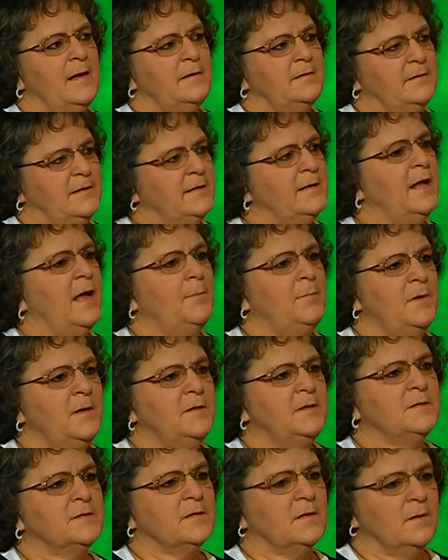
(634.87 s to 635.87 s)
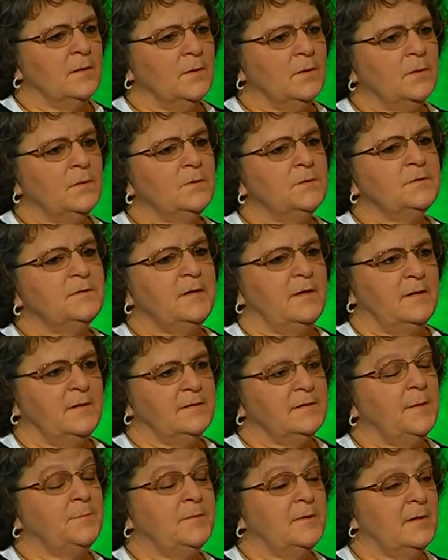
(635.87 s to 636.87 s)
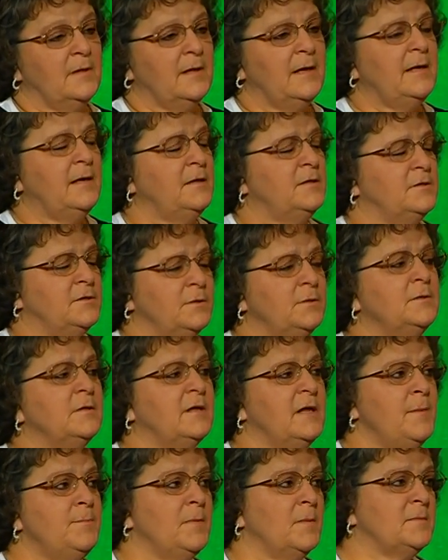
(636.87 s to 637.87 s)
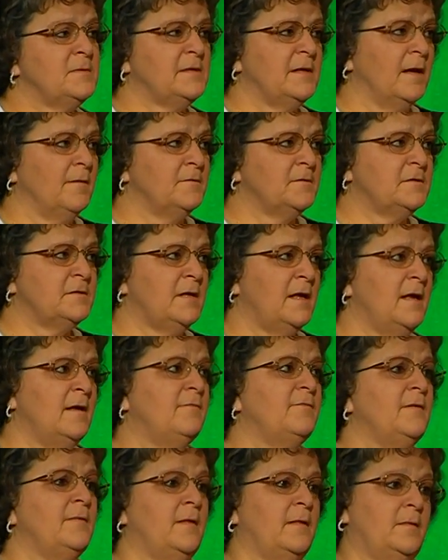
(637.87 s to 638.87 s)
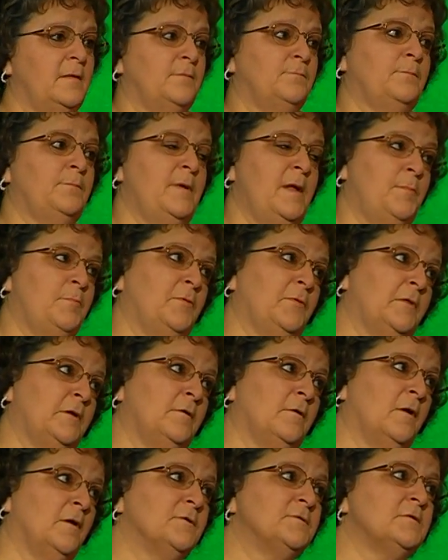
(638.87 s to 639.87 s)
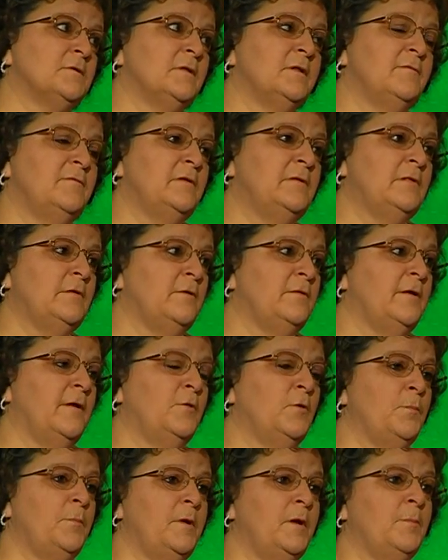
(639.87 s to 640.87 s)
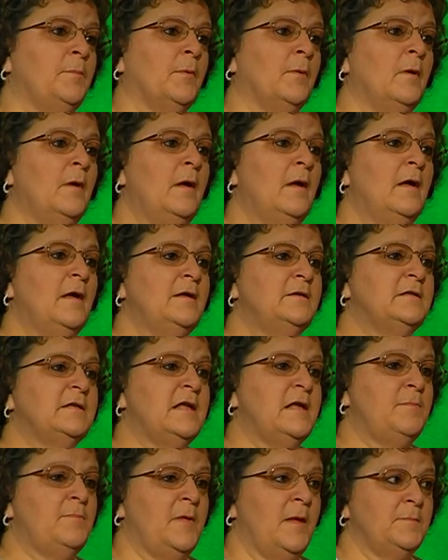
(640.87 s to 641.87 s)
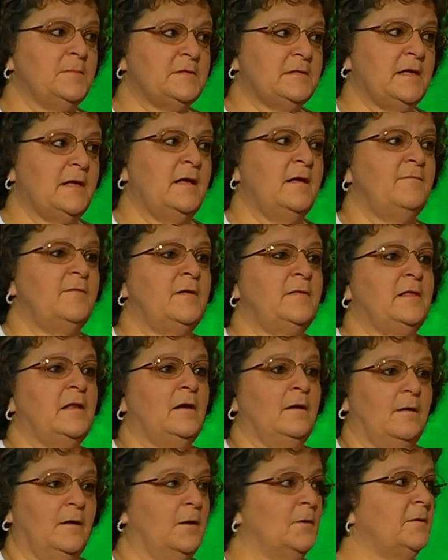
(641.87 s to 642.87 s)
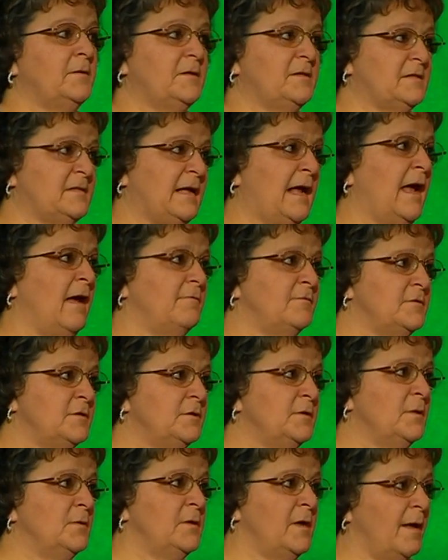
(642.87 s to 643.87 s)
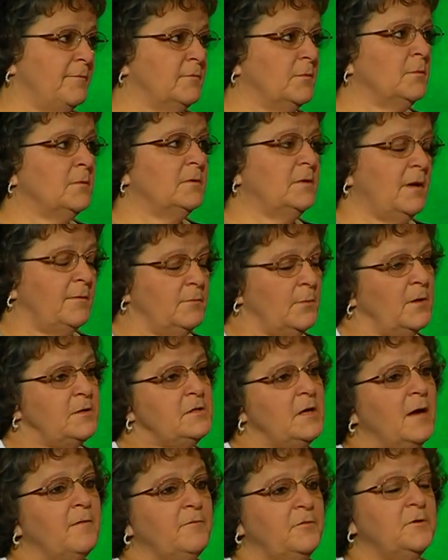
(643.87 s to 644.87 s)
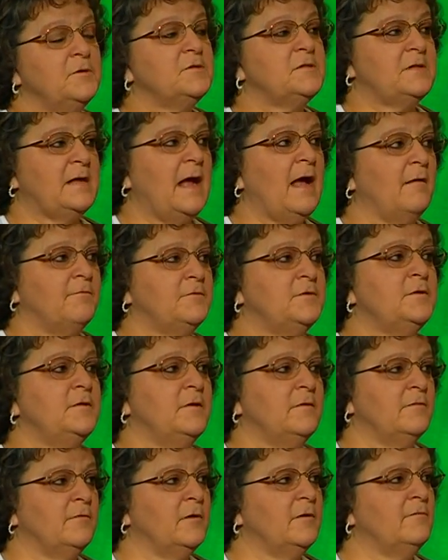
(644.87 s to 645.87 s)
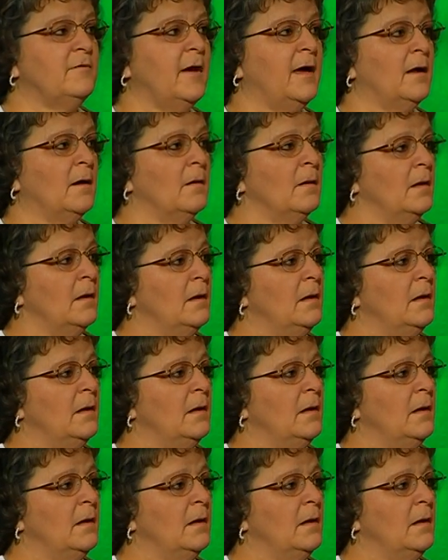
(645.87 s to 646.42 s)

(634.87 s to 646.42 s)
cannot be disclosed, and it's up to the ladies too to keep themselves safe, and then the people that are also living there, the other people, to keep them safe, and then along with the staff too. You have to watch out for your staff too, they're very vital.